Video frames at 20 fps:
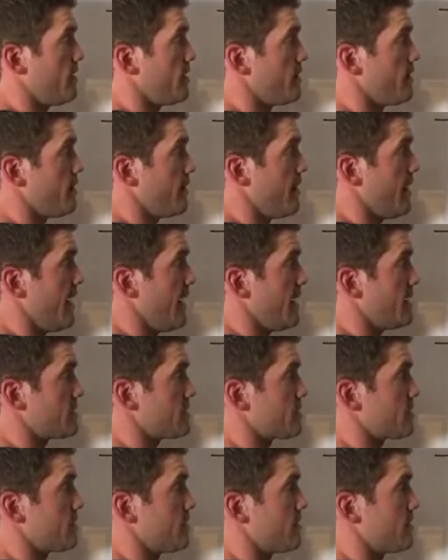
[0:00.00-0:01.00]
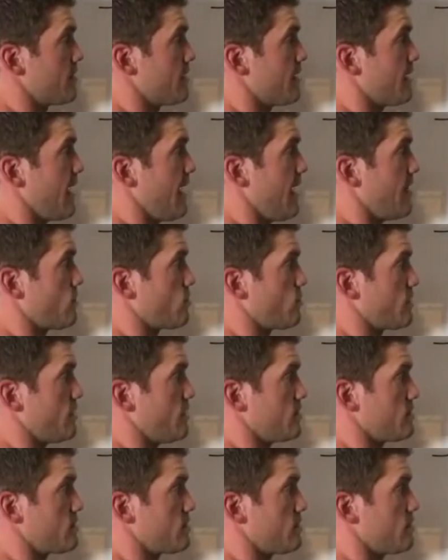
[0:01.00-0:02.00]
less
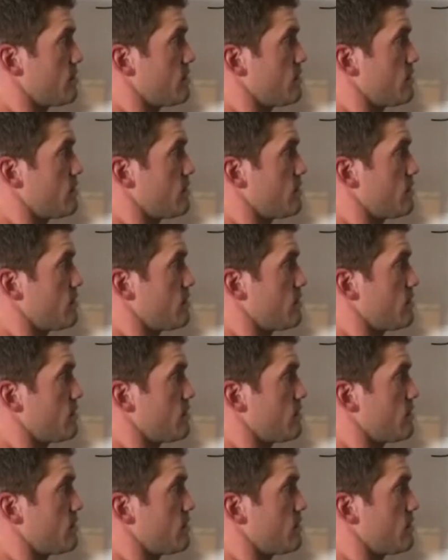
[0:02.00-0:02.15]
calories